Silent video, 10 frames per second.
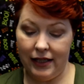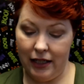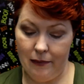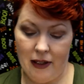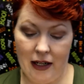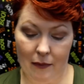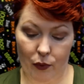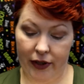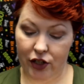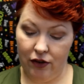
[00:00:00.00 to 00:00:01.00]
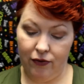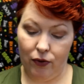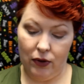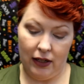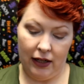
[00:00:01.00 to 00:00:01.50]
seem like I'm reaching
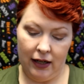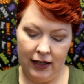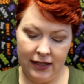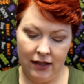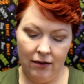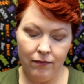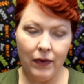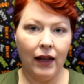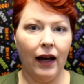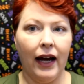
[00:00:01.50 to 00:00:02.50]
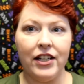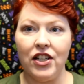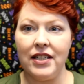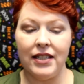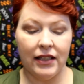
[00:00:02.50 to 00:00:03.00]
for a lot. I
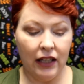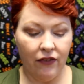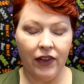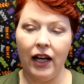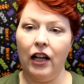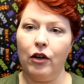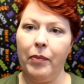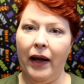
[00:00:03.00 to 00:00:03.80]
just love the color